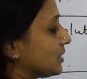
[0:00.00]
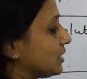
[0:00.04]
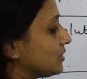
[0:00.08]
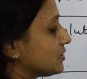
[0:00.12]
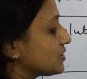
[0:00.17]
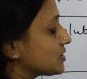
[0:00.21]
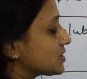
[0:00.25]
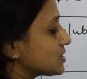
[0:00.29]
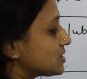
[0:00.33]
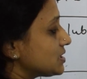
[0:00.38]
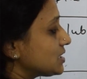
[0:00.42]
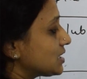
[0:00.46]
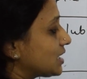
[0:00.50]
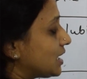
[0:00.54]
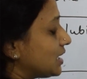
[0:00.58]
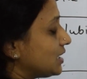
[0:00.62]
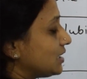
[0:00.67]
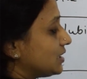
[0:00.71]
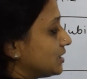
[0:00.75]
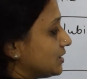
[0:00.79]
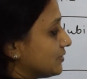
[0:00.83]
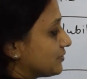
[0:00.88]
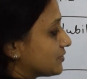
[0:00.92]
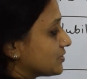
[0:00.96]
This is the
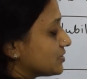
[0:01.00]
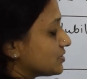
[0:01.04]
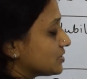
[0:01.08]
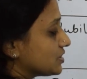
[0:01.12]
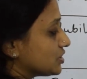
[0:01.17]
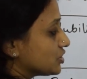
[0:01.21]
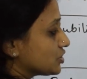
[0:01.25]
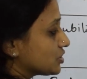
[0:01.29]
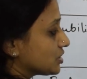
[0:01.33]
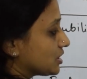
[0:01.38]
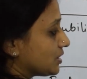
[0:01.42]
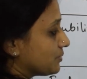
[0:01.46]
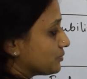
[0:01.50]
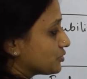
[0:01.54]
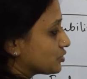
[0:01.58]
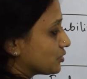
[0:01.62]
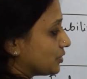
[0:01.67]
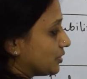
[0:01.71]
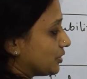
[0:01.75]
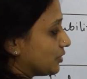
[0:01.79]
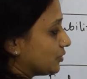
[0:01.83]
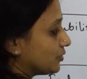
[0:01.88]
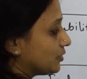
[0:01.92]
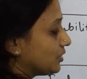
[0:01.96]
color differentiation I am
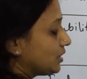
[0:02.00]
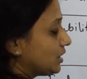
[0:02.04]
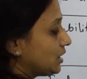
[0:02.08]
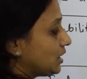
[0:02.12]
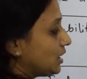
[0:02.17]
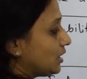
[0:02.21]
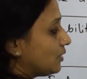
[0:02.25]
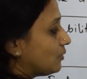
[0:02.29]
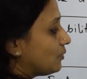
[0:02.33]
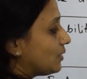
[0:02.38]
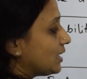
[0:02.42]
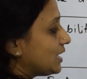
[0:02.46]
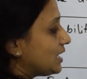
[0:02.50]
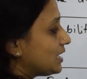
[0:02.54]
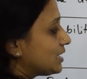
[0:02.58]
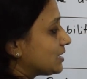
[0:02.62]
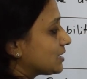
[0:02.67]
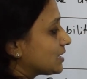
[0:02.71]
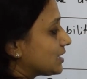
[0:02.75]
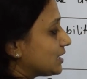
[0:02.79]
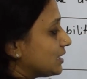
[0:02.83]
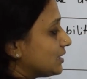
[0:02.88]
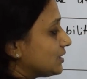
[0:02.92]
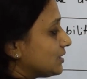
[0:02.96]
showing you.
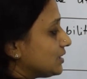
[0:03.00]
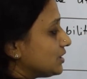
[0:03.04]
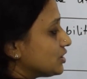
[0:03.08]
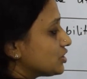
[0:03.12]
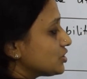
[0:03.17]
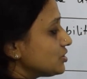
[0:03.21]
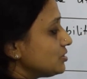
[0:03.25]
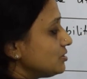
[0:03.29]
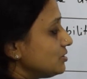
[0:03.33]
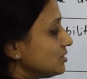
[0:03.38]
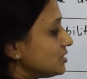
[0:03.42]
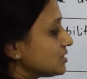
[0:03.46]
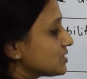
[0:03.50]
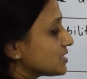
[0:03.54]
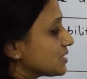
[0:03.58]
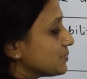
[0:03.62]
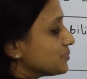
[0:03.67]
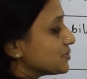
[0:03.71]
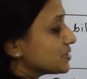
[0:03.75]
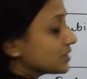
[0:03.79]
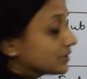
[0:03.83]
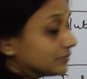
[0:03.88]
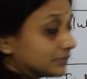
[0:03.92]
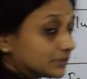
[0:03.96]
Violet coloration is
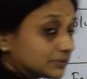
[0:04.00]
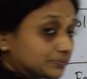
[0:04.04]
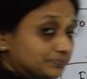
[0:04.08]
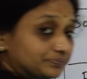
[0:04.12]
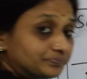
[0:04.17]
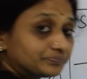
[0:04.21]
observed.